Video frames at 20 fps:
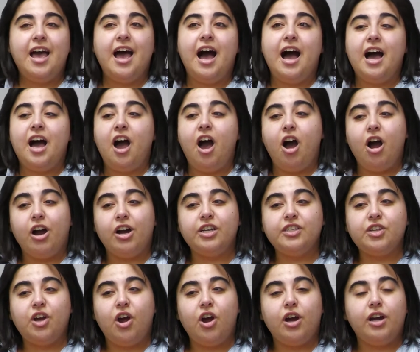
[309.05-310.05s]

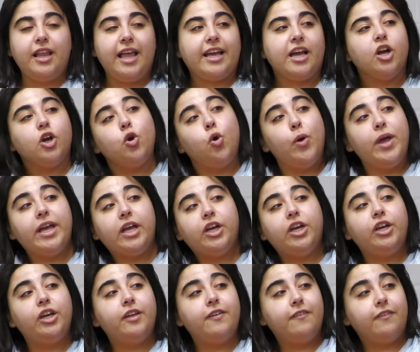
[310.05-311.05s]
Ours are like a quick
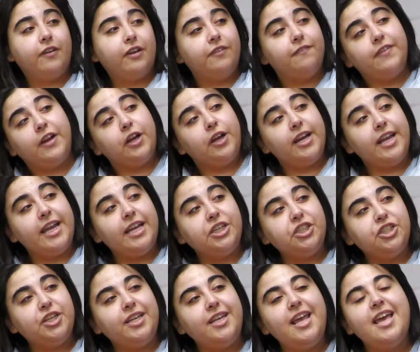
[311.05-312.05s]
cook
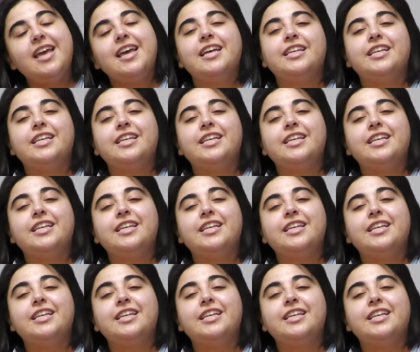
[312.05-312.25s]
variation.